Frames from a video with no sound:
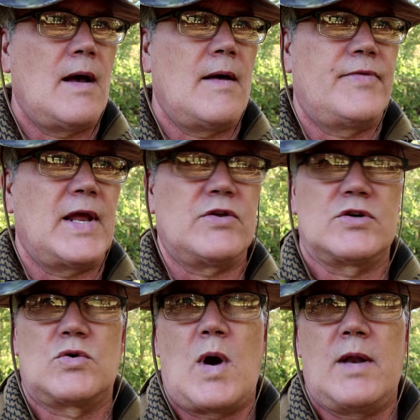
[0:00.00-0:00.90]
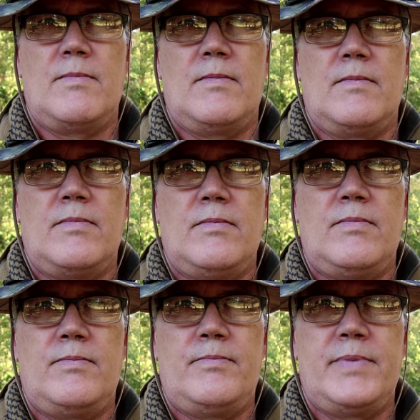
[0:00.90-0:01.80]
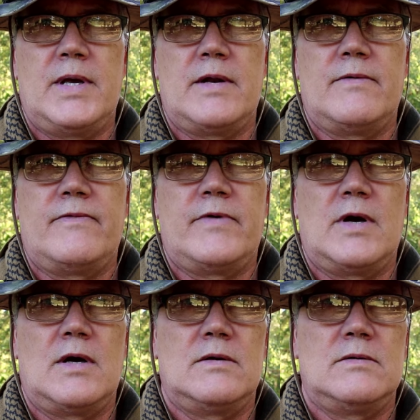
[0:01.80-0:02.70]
I think there's quite a bit of uh,